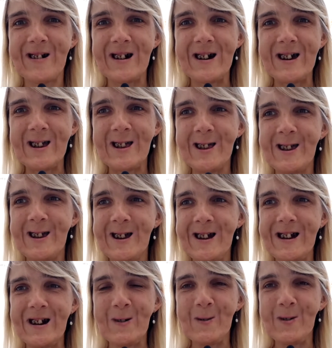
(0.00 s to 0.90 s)
I see
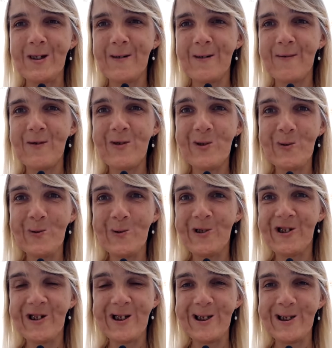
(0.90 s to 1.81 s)
how the view
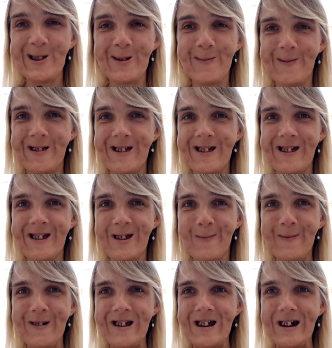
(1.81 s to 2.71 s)
just stopped
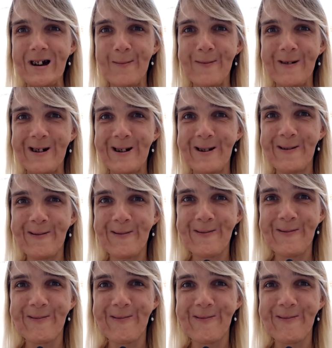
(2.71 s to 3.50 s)
in my camera.